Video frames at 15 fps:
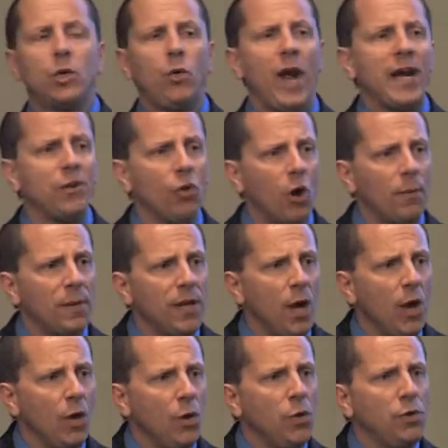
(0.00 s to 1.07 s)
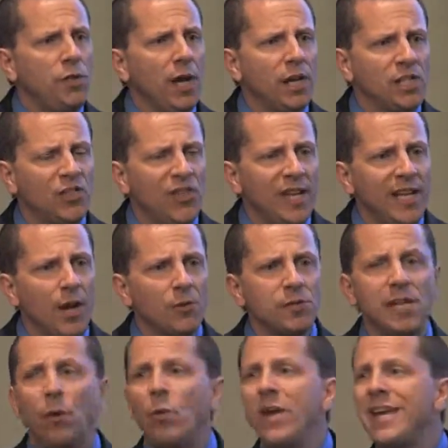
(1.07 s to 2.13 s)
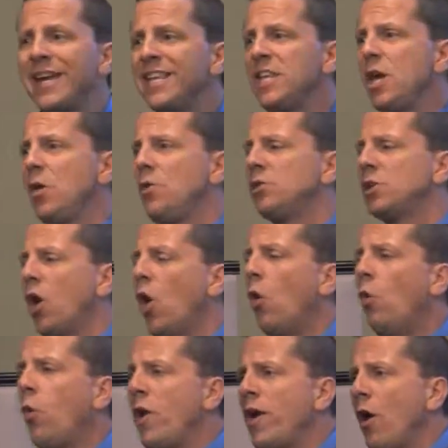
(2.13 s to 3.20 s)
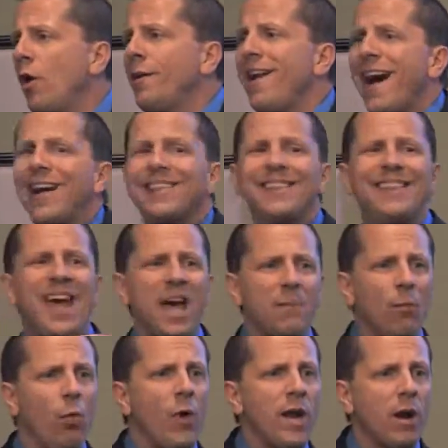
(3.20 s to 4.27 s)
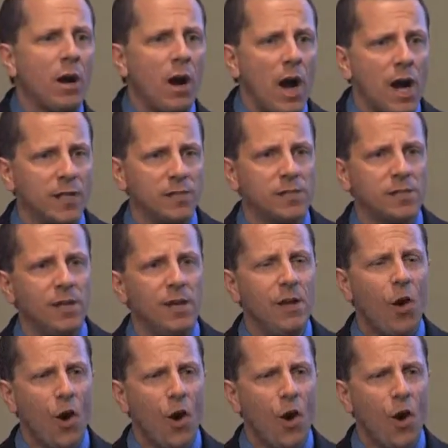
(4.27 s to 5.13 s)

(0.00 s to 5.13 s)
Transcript: Greg Norman, who does videos that we can use. We are not them, we are us.